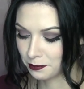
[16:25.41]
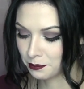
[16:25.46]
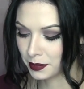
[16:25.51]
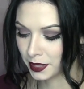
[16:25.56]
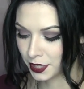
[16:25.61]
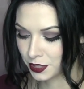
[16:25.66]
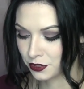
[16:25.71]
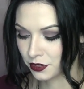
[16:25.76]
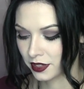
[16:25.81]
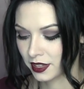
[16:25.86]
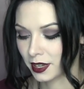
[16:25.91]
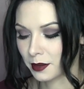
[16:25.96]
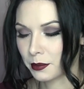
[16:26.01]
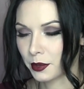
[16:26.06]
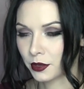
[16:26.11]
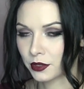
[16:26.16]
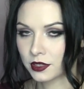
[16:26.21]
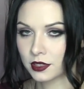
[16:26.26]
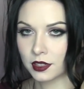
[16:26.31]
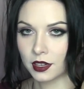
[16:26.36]
picture that I
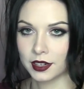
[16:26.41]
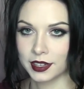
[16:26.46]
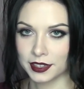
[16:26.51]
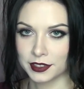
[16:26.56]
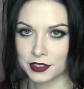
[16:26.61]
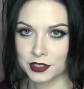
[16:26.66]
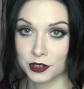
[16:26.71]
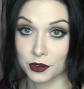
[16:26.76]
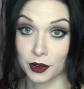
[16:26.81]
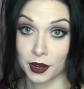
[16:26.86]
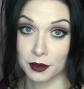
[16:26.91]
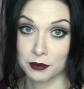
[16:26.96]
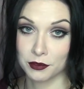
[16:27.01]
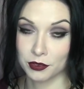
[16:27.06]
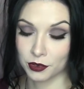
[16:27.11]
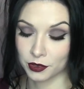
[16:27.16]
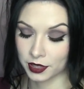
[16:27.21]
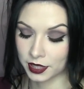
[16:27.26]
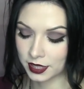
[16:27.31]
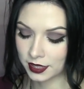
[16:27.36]
posted on Instagram
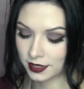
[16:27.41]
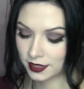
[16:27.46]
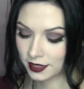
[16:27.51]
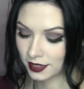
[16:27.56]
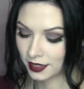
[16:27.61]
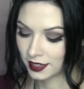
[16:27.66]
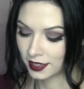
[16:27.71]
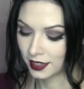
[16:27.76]
for this.